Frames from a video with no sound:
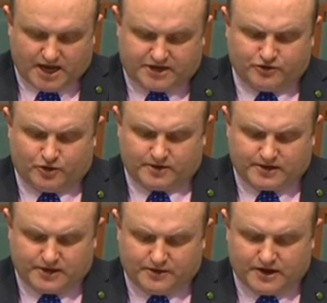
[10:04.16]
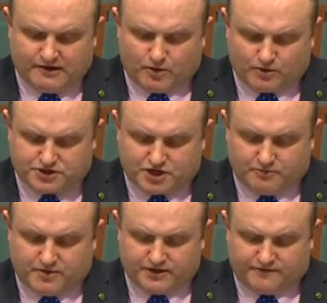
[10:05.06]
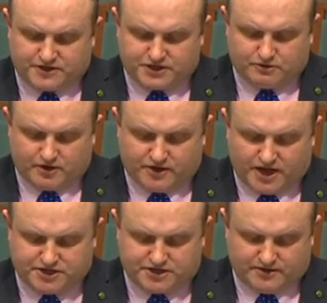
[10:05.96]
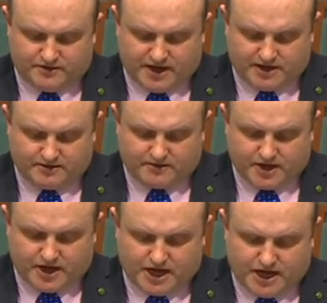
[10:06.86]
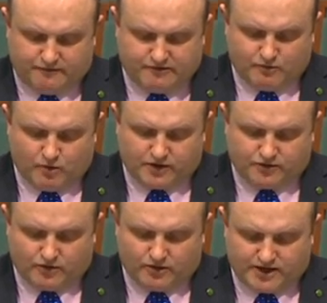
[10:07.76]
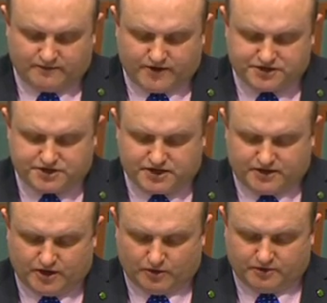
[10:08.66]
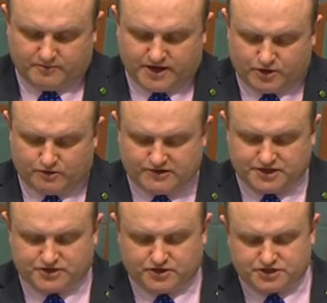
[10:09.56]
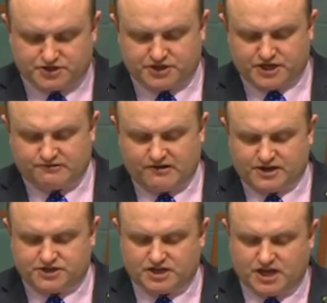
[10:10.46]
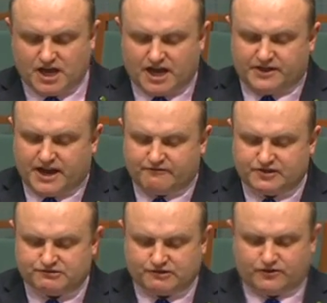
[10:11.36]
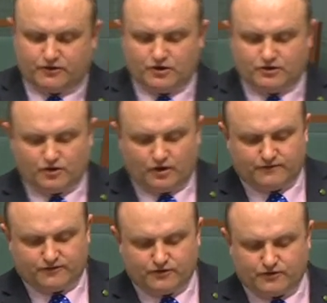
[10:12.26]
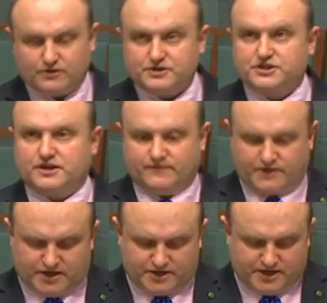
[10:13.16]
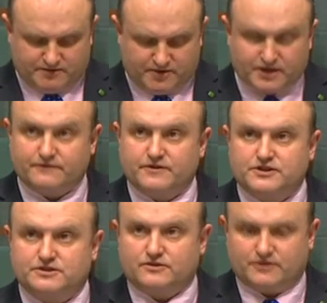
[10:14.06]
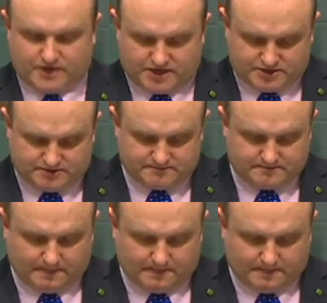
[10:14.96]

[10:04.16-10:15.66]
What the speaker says: Economically, there are also benefits to our nation in that every $1 invested in health and medical research generates an average return of $2.17 in benefits to the nation.